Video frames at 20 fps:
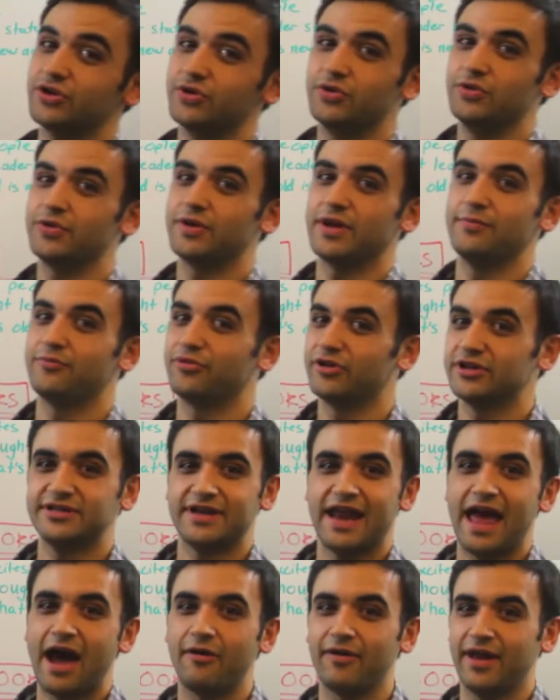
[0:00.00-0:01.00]
you can print
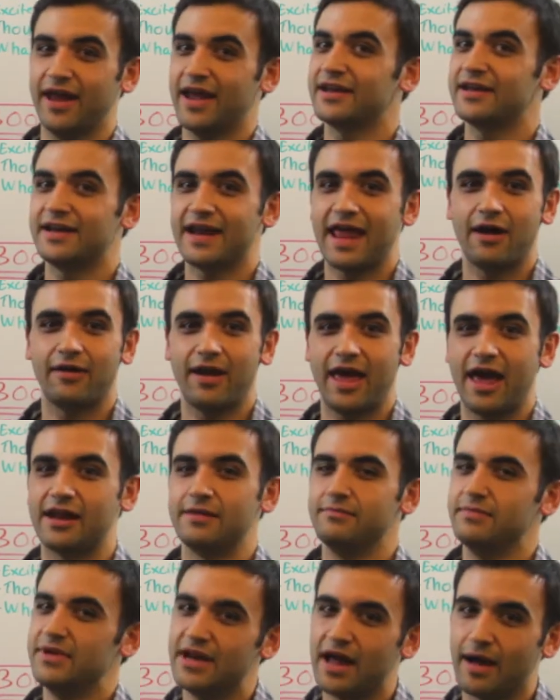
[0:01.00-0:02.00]
it out and hand it out at a
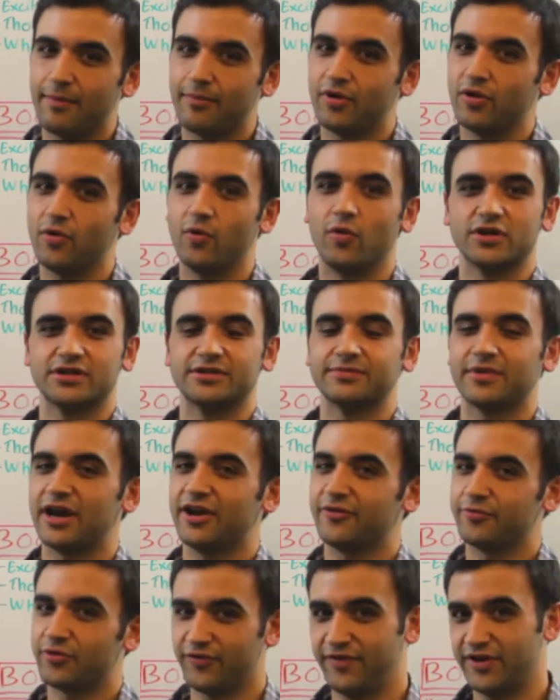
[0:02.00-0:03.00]
meetup or some
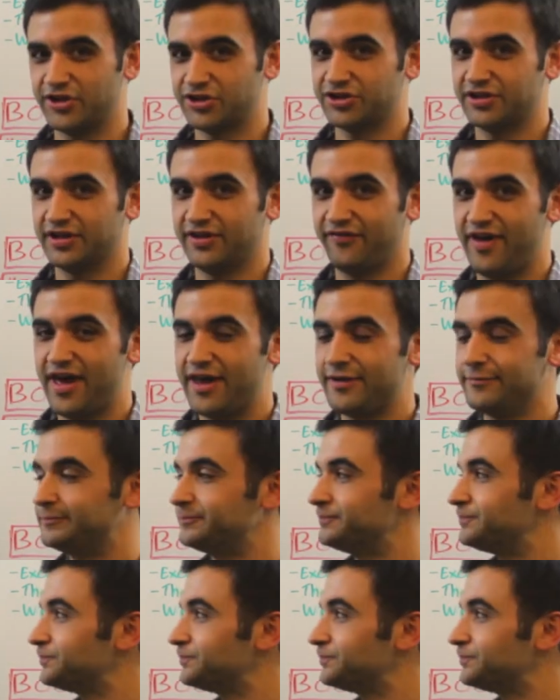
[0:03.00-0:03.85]
kind of professional event.